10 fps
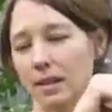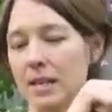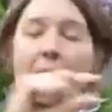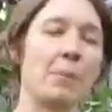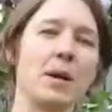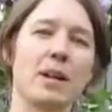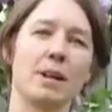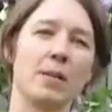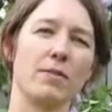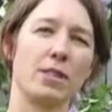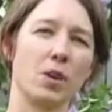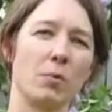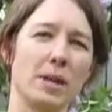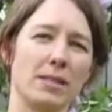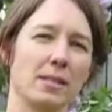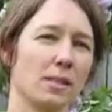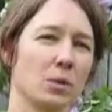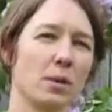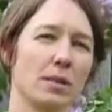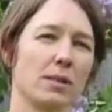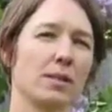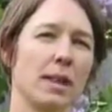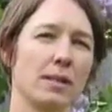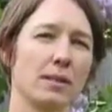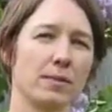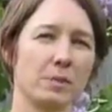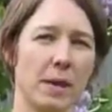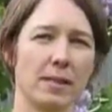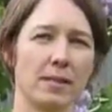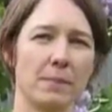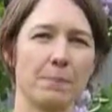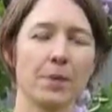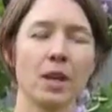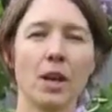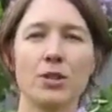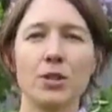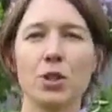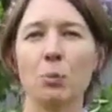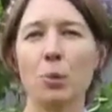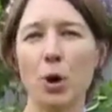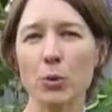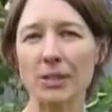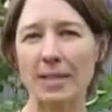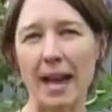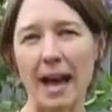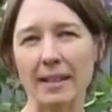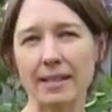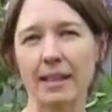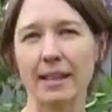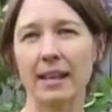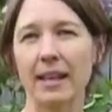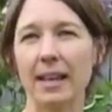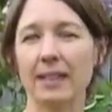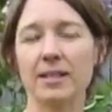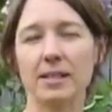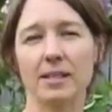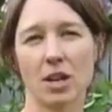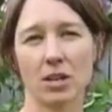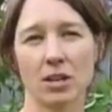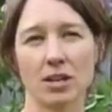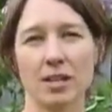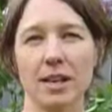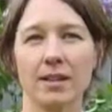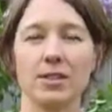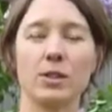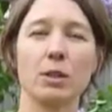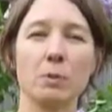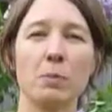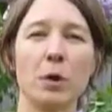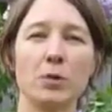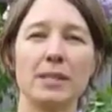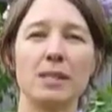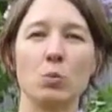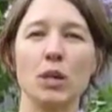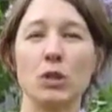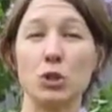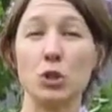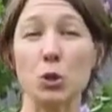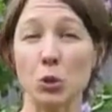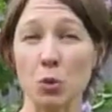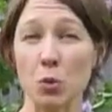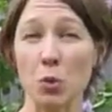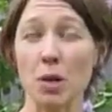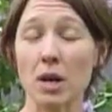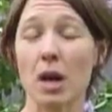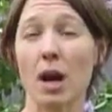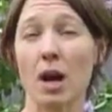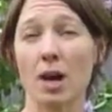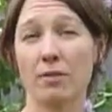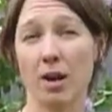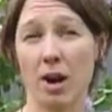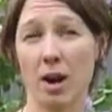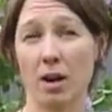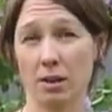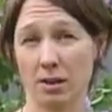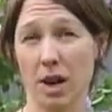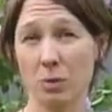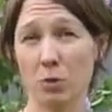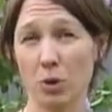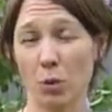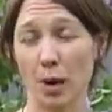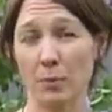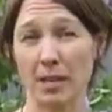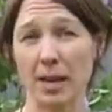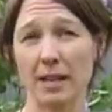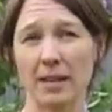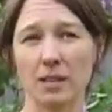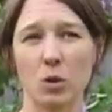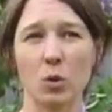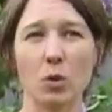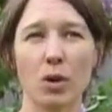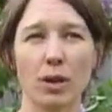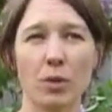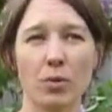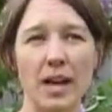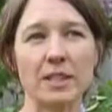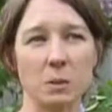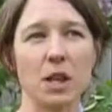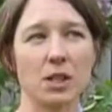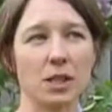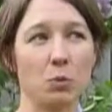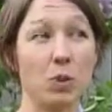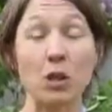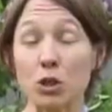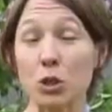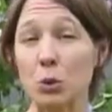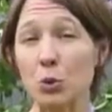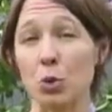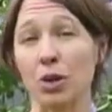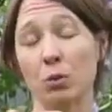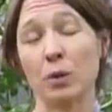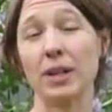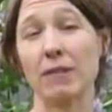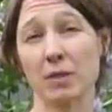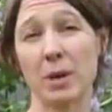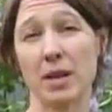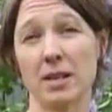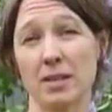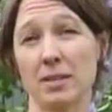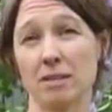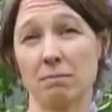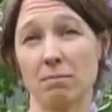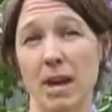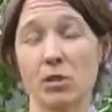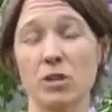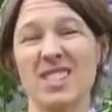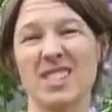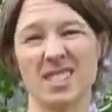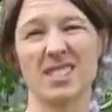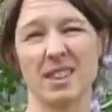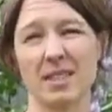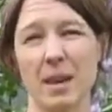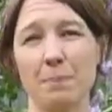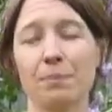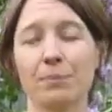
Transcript: topic of this home base, and this one is scales of space. So you'll post that in a discussion that's going to be posted in week 2 of our Moodle website. And so that's because in week 2 we're going to read everybody's entries and discuss them.